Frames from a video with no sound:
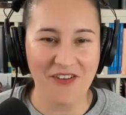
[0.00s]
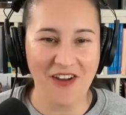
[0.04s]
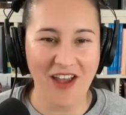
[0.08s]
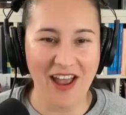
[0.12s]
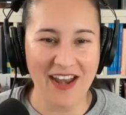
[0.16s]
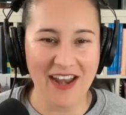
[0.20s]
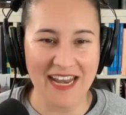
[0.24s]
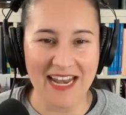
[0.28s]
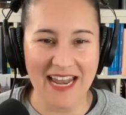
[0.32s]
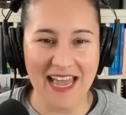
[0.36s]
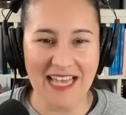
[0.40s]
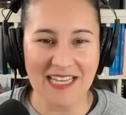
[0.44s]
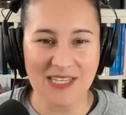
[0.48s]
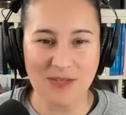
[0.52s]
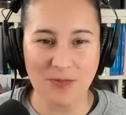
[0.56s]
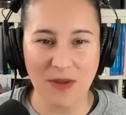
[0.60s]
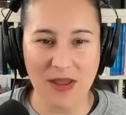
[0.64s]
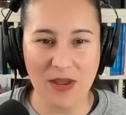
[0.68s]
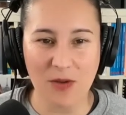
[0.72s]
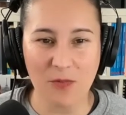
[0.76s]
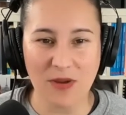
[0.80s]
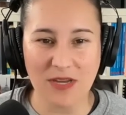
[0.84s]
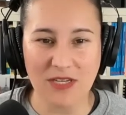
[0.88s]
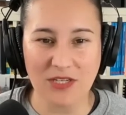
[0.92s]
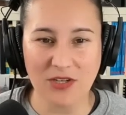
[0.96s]
righty. Last
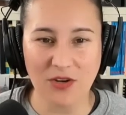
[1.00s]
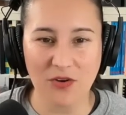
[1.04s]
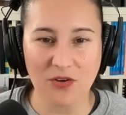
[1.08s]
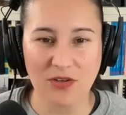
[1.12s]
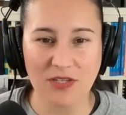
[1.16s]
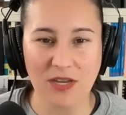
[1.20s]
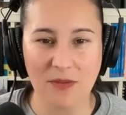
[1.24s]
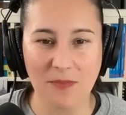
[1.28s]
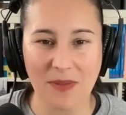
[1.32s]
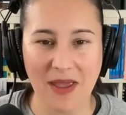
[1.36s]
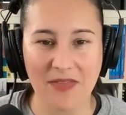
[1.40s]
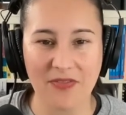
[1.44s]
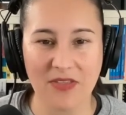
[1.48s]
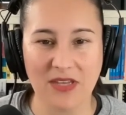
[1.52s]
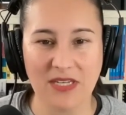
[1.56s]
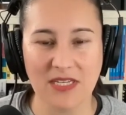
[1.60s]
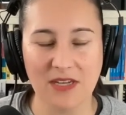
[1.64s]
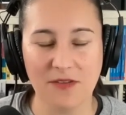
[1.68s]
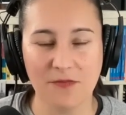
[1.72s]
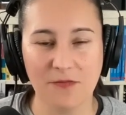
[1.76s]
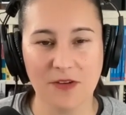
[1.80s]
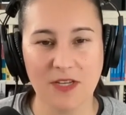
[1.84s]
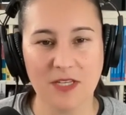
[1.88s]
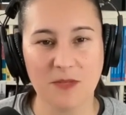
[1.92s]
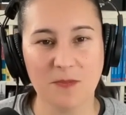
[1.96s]
week we talked about the
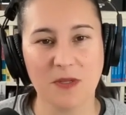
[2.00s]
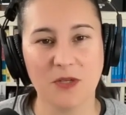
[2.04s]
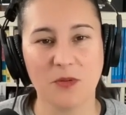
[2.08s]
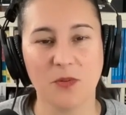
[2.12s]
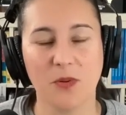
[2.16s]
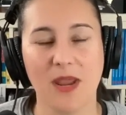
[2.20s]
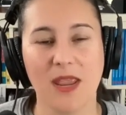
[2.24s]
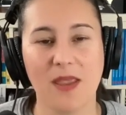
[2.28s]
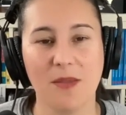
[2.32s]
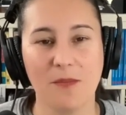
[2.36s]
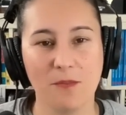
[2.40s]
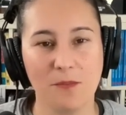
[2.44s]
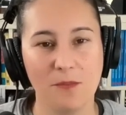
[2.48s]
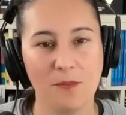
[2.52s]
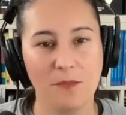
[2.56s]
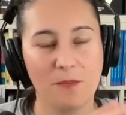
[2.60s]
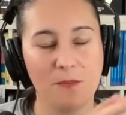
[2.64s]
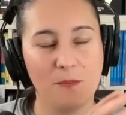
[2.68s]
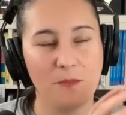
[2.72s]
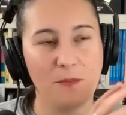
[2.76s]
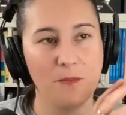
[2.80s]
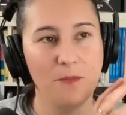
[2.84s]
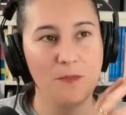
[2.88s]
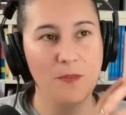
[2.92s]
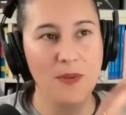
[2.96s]
difference between
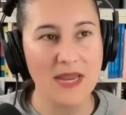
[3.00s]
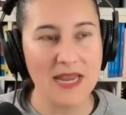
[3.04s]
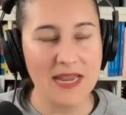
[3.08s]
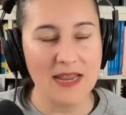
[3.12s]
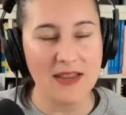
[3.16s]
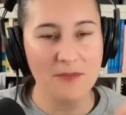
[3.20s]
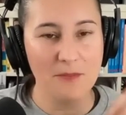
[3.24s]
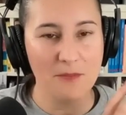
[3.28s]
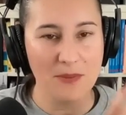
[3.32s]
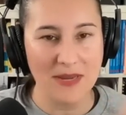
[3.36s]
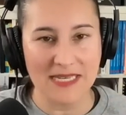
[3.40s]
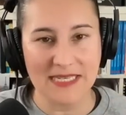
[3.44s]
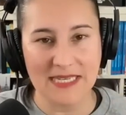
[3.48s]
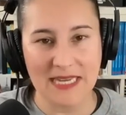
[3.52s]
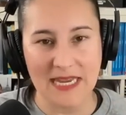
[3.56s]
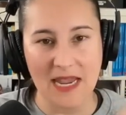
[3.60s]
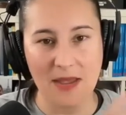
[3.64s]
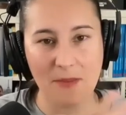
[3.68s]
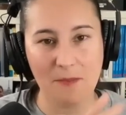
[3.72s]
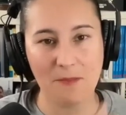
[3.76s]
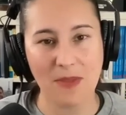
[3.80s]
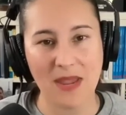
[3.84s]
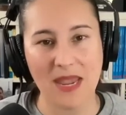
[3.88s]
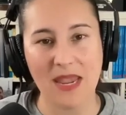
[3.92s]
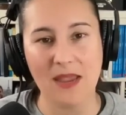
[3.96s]
being busy
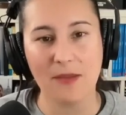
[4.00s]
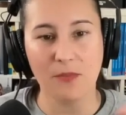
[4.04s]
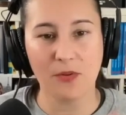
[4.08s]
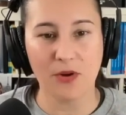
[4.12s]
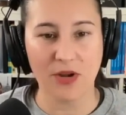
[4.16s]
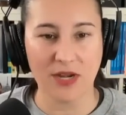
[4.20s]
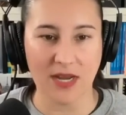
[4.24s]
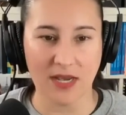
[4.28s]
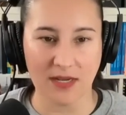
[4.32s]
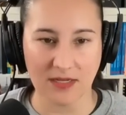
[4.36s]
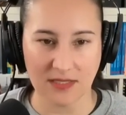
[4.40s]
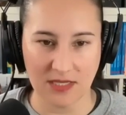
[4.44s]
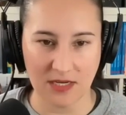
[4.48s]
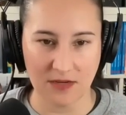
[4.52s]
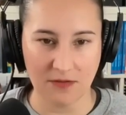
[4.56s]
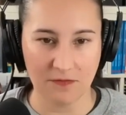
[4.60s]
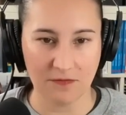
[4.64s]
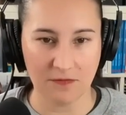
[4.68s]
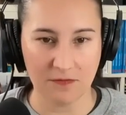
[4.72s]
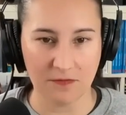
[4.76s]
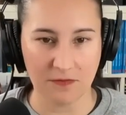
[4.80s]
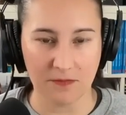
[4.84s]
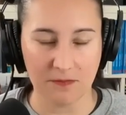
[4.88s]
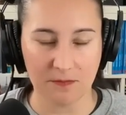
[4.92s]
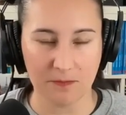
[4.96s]
and being
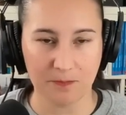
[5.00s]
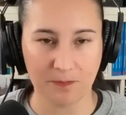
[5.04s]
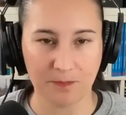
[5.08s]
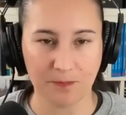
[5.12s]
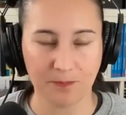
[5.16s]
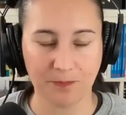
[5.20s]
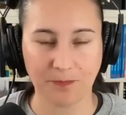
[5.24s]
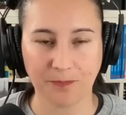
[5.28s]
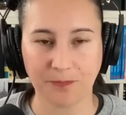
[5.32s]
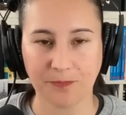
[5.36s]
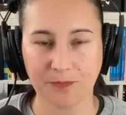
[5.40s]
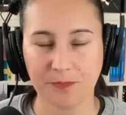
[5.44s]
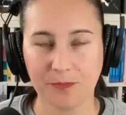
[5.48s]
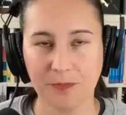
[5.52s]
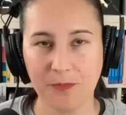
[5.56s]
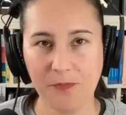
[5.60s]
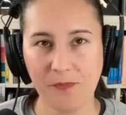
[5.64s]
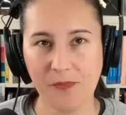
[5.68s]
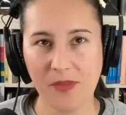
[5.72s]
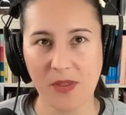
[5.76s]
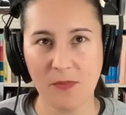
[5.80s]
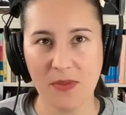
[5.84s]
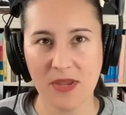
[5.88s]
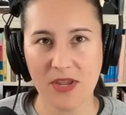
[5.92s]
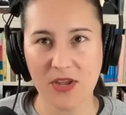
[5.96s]
productive,
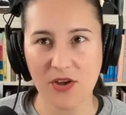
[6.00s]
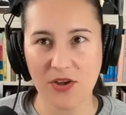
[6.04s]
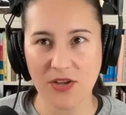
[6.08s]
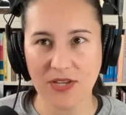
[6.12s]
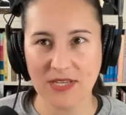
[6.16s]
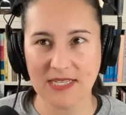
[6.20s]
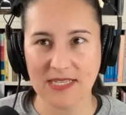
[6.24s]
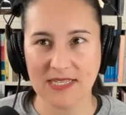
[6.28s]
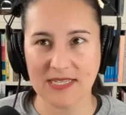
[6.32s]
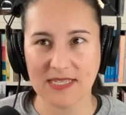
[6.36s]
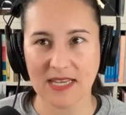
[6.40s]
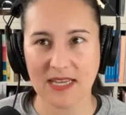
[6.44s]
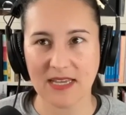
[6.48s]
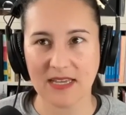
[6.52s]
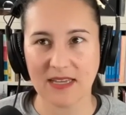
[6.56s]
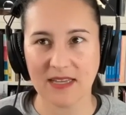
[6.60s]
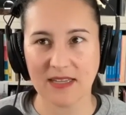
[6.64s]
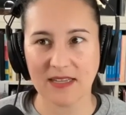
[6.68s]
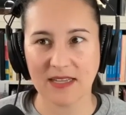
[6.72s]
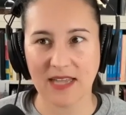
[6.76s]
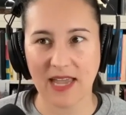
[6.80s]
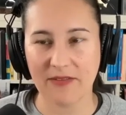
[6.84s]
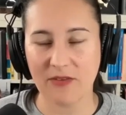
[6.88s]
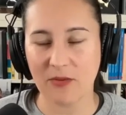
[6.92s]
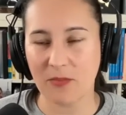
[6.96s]
because
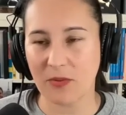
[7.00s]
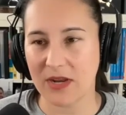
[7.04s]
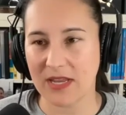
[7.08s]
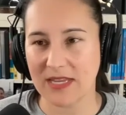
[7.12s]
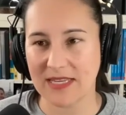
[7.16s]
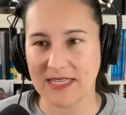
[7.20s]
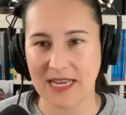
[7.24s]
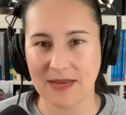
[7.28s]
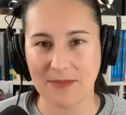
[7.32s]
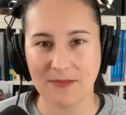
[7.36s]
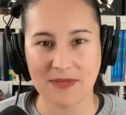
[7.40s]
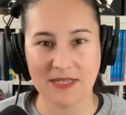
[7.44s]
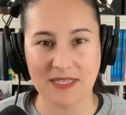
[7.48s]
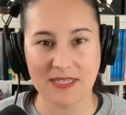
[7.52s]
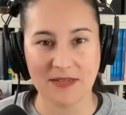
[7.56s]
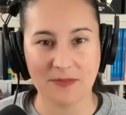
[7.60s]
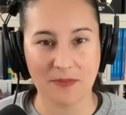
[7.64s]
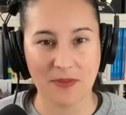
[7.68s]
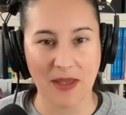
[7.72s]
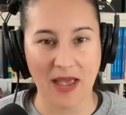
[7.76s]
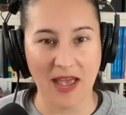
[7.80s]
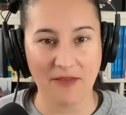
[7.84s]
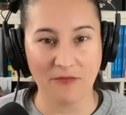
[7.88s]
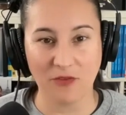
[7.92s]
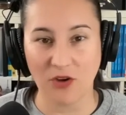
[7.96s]
everybody seems to
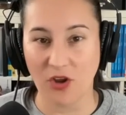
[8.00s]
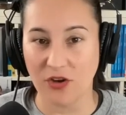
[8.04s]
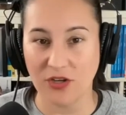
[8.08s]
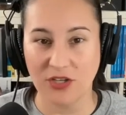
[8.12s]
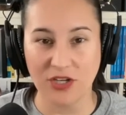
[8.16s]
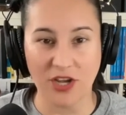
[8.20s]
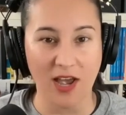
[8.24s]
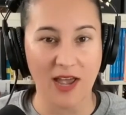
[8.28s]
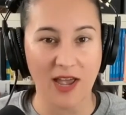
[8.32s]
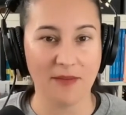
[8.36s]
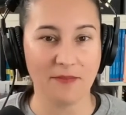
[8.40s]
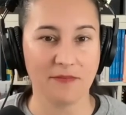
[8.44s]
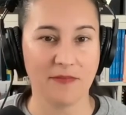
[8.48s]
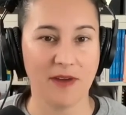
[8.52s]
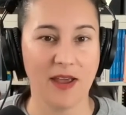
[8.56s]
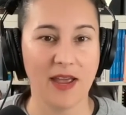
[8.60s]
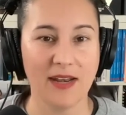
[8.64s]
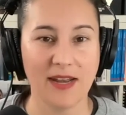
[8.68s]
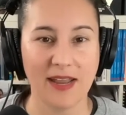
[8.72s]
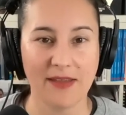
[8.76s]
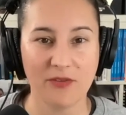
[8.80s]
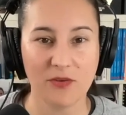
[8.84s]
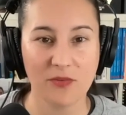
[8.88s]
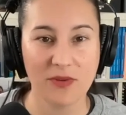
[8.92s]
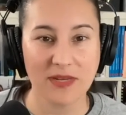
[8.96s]
have no time,
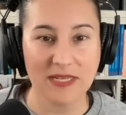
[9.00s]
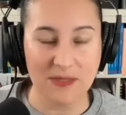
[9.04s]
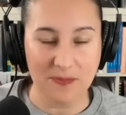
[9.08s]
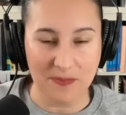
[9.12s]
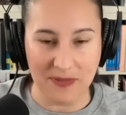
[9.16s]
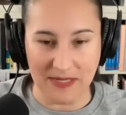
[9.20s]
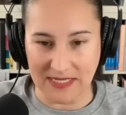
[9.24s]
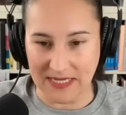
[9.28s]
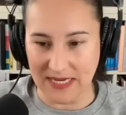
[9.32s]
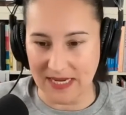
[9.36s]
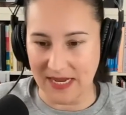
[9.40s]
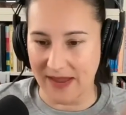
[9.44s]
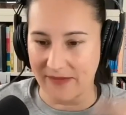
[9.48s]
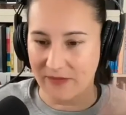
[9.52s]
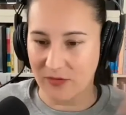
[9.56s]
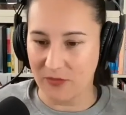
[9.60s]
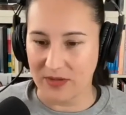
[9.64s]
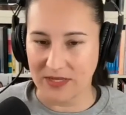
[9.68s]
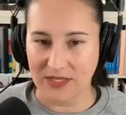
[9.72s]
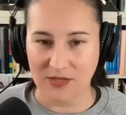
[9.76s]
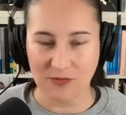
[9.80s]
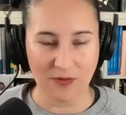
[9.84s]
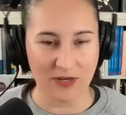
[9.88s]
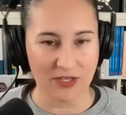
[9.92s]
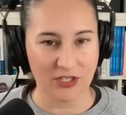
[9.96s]
right? Everyone's busy.
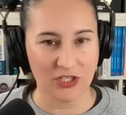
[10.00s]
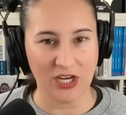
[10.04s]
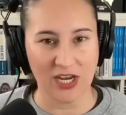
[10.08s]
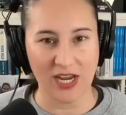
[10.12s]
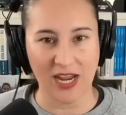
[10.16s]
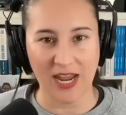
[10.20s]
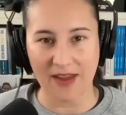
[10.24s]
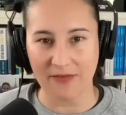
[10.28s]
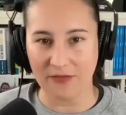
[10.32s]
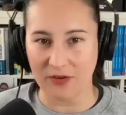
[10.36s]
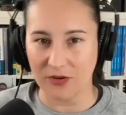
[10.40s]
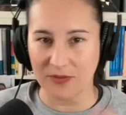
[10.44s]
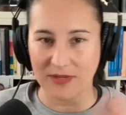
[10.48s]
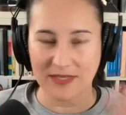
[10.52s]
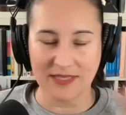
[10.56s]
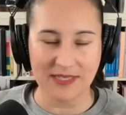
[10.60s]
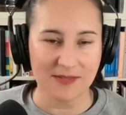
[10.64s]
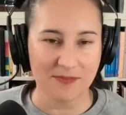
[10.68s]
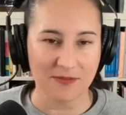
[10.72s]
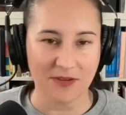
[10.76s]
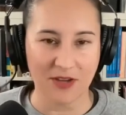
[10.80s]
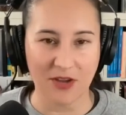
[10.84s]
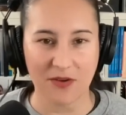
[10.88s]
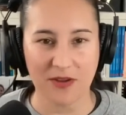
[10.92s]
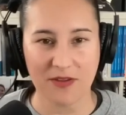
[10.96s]
Everyone's rushing.
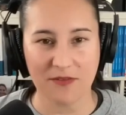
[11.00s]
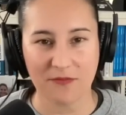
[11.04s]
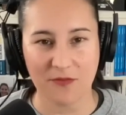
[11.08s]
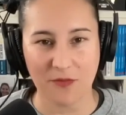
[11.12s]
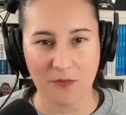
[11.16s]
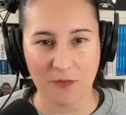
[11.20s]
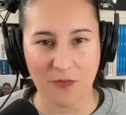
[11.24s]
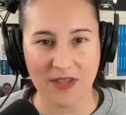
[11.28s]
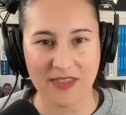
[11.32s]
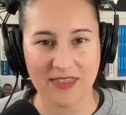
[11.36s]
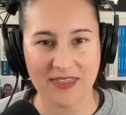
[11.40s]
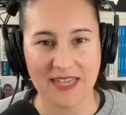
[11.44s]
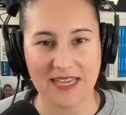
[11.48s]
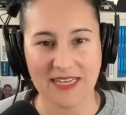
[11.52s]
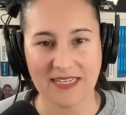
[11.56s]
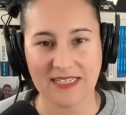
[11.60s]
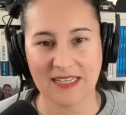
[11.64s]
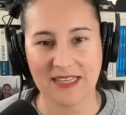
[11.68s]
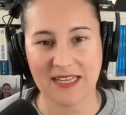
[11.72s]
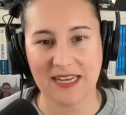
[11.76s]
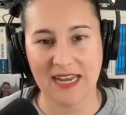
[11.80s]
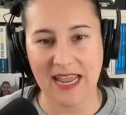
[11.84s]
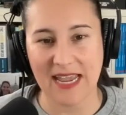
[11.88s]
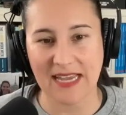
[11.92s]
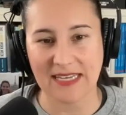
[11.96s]
Everyone's going from one thing to
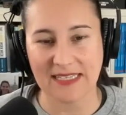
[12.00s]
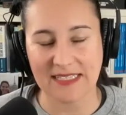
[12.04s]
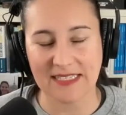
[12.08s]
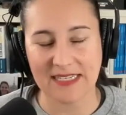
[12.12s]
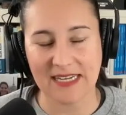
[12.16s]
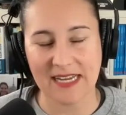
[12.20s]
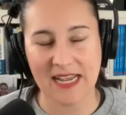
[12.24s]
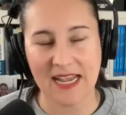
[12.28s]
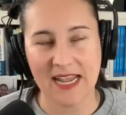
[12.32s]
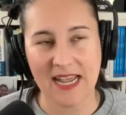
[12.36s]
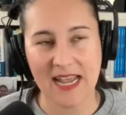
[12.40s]
the next.